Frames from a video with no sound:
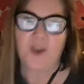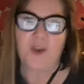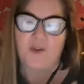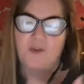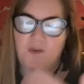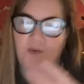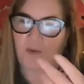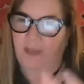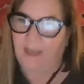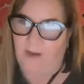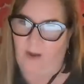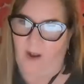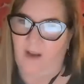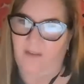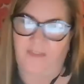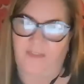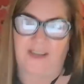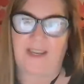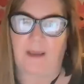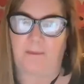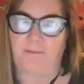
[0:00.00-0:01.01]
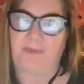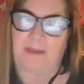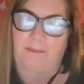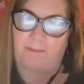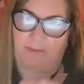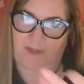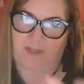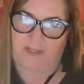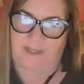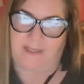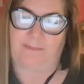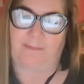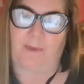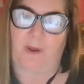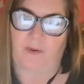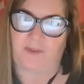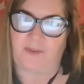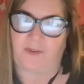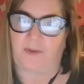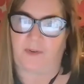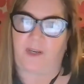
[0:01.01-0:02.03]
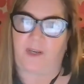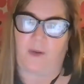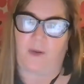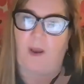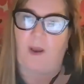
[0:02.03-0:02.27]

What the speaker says: you can often get people to sponsor you.